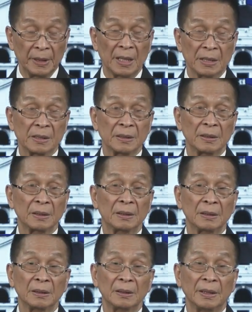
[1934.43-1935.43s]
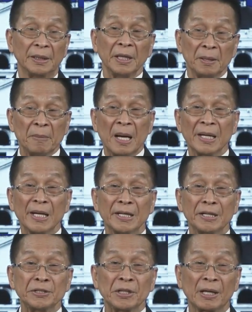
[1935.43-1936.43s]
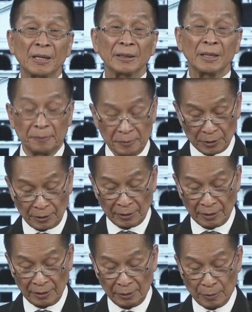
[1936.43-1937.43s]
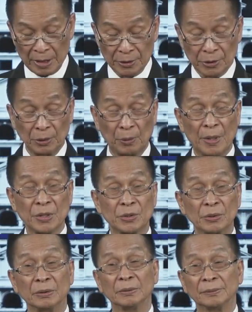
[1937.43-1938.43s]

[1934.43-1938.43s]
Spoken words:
Yes. And then, bahala na rin si Karangdang if he wants to question.